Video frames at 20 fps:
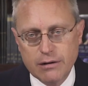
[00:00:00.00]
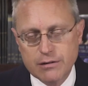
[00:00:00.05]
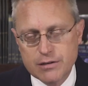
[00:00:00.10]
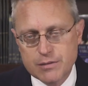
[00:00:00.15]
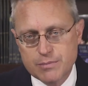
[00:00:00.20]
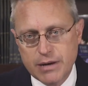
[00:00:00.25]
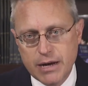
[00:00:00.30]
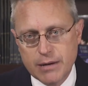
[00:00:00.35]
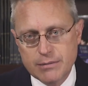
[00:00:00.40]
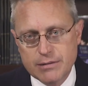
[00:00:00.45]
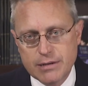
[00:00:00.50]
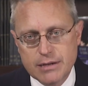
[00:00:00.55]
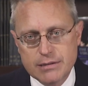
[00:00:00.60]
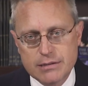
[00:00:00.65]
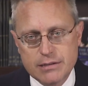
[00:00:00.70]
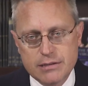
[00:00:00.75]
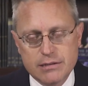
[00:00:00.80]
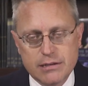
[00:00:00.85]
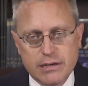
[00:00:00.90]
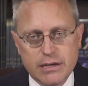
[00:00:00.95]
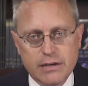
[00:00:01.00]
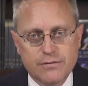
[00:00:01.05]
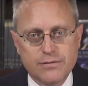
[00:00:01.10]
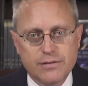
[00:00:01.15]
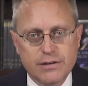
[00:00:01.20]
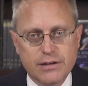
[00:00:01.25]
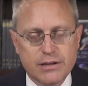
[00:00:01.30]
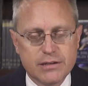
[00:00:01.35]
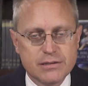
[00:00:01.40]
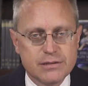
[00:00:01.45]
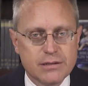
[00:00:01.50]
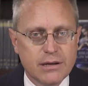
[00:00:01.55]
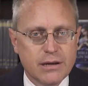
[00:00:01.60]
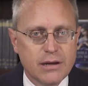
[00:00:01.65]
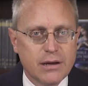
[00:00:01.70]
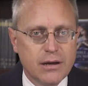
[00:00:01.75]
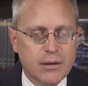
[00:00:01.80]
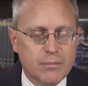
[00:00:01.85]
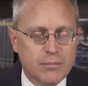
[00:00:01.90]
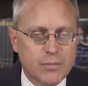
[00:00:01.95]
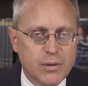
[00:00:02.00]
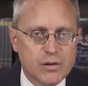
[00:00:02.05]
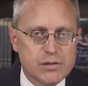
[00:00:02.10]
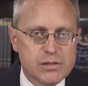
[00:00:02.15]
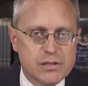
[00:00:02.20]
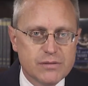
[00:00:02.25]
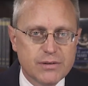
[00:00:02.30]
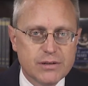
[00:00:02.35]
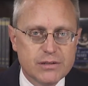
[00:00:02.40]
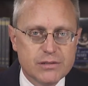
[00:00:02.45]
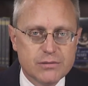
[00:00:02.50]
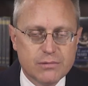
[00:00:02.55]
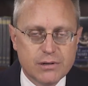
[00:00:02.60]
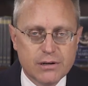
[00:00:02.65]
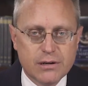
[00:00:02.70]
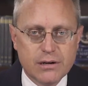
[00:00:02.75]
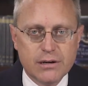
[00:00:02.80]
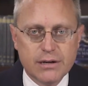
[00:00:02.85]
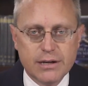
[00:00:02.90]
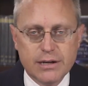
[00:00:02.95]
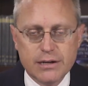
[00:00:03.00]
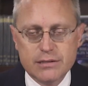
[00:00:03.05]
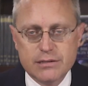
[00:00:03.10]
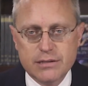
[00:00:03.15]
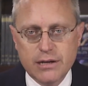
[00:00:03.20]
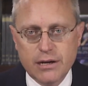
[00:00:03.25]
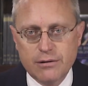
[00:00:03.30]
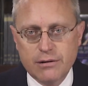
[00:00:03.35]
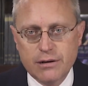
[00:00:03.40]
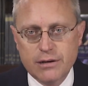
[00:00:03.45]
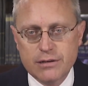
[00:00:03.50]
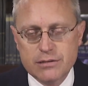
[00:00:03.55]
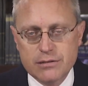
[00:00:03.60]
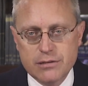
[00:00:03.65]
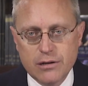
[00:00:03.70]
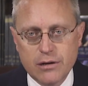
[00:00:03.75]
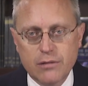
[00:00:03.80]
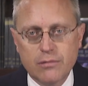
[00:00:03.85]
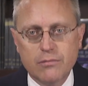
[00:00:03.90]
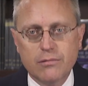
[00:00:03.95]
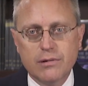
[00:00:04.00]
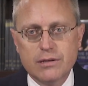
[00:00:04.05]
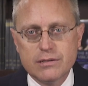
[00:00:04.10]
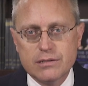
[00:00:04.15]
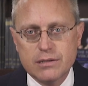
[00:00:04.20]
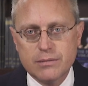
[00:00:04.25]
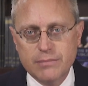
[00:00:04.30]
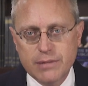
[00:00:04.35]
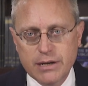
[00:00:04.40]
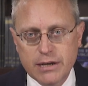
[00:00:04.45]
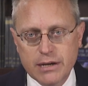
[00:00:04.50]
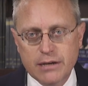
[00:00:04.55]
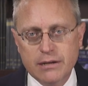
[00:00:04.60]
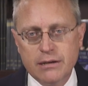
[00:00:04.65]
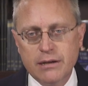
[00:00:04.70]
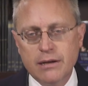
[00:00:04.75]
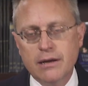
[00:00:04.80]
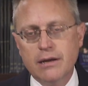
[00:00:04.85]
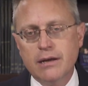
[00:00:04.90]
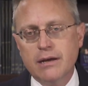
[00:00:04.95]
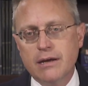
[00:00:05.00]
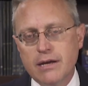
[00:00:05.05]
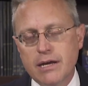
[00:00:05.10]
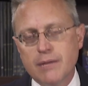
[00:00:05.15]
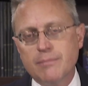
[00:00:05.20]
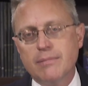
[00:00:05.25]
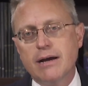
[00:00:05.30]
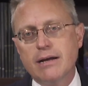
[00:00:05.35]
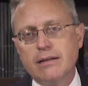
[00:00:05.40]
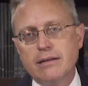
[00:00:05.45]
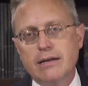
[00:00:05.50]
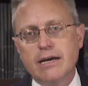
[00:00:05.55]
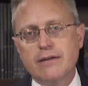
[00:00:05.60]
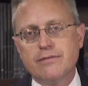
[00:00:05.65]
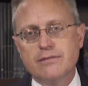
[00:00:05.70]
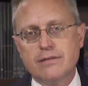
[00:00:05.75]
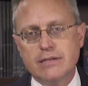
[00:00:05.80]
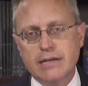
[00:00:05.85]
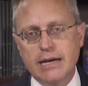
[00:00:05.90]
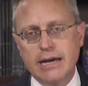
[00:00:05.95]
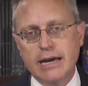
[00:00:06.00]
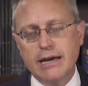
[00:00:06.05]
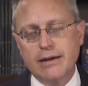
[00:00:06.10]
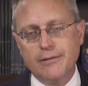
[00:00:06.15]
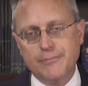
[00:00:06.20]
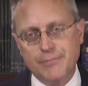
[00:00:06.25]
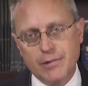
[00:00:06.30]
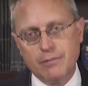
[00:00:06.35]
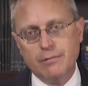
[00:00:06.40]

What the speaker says: I was baptized as an infant, as most of us were, etc. So what does it mean in my life today?